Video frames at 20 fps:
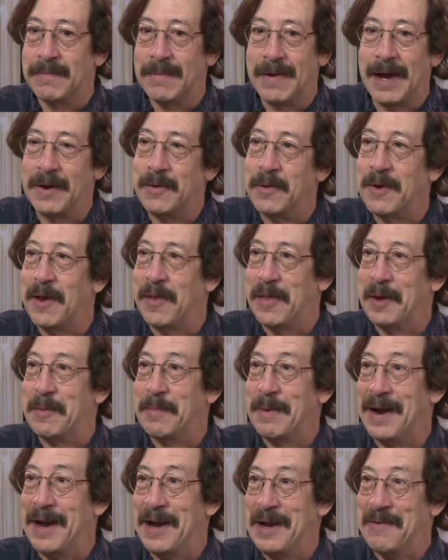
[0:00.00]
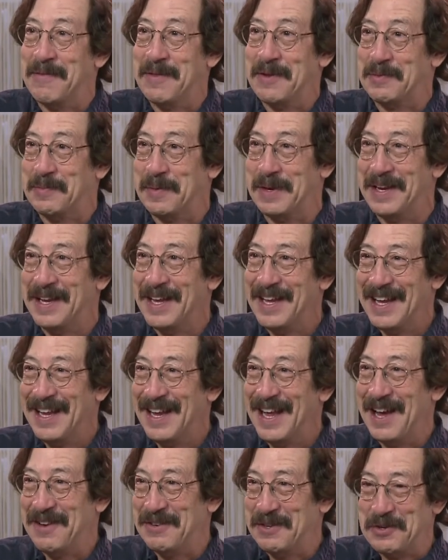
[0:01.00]
I know nothing about any of this, but
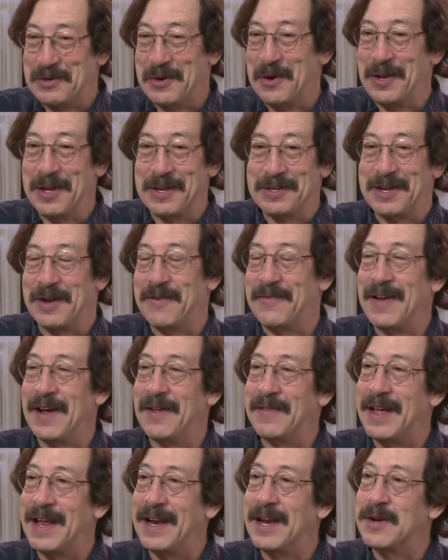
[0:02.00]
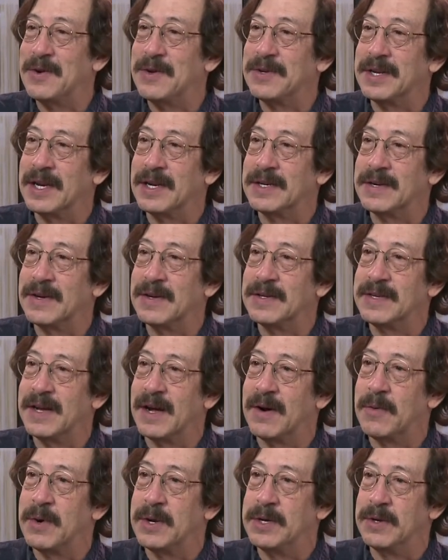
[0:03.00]
as a journalist, I found that interesting. It turns
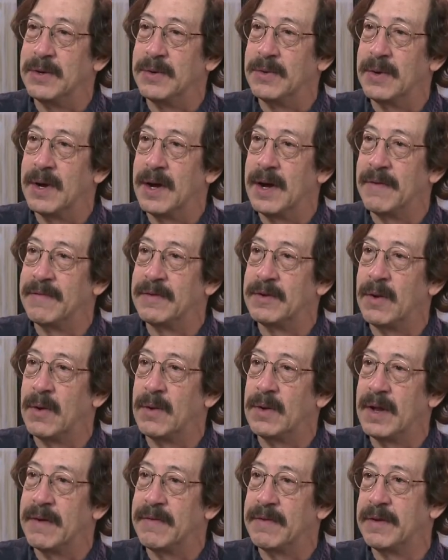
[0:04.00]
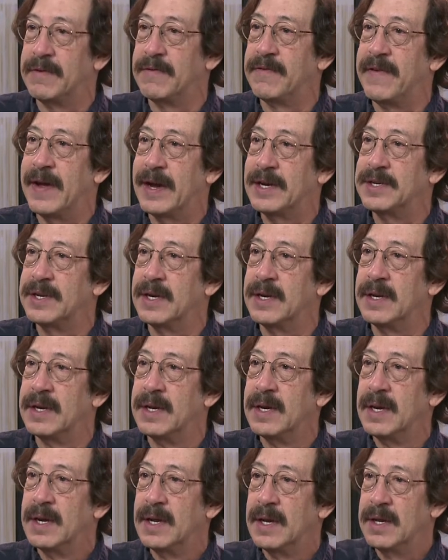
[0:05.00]
out when you have a low-level infection,
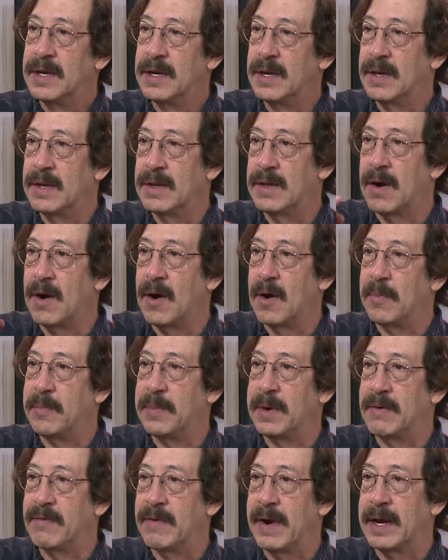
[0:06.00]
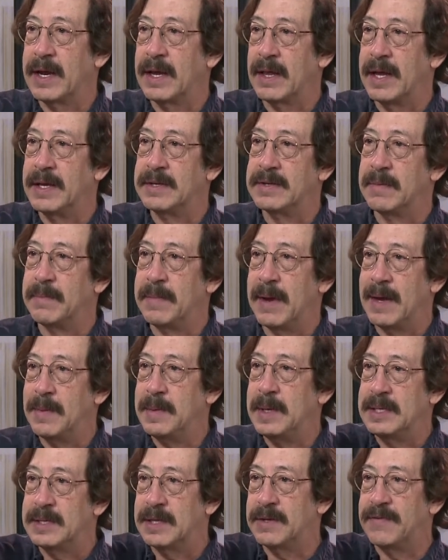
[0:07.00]
the heartbeat regulates. In
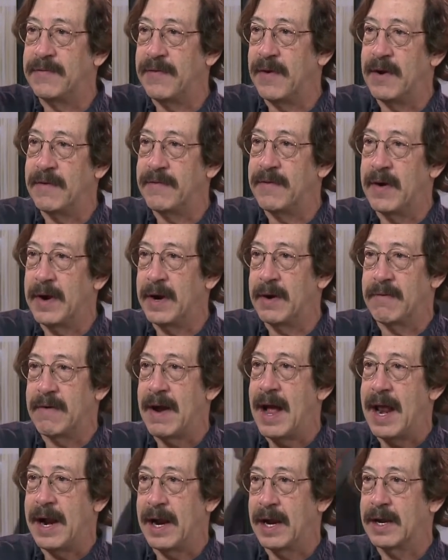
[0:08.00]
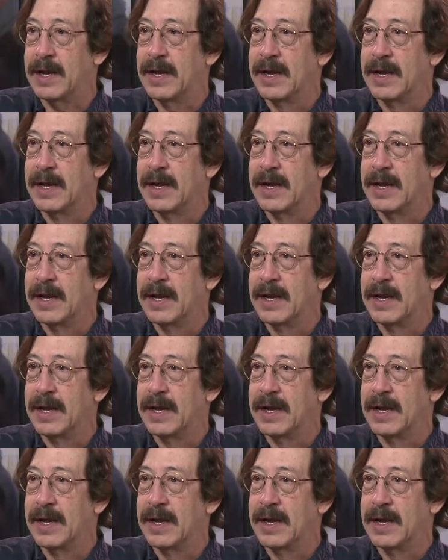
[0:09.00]
babies, it's very, very erratic.